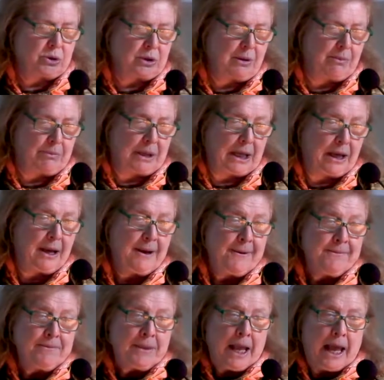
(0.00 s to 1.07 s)
or something,
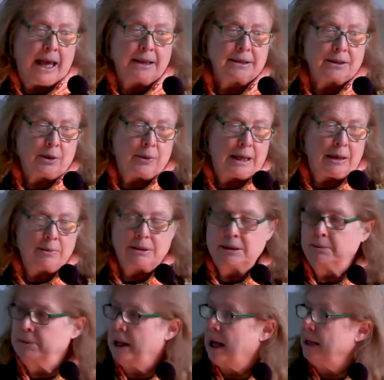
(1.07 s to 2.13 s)
and so he was
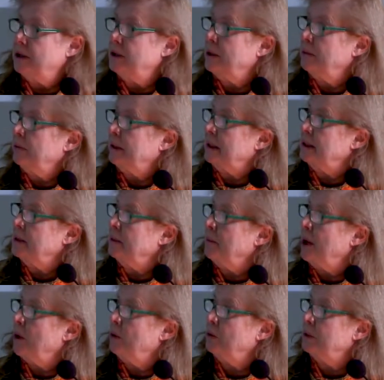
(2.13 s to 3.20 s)
obliged to bring some
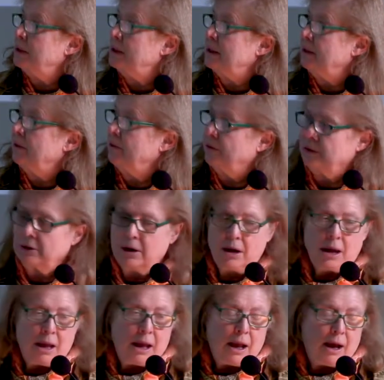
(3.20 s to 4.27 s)
old silver
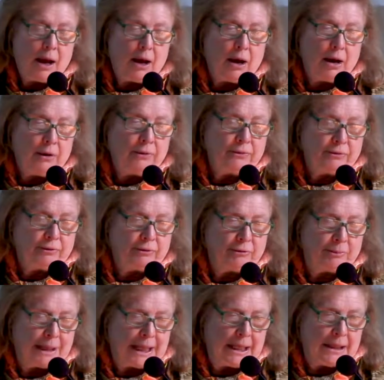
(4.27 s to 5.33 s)
uh, over
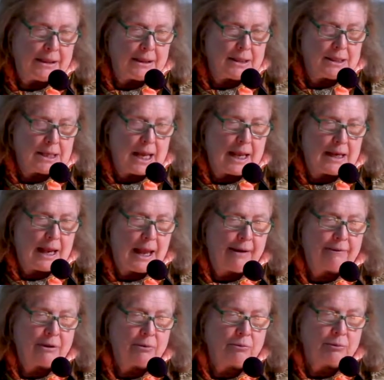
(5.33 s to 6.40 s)
from England and
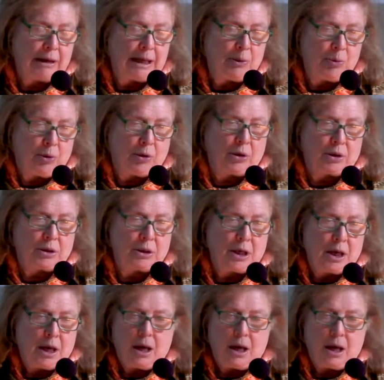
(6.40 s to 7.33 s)
have it reworked.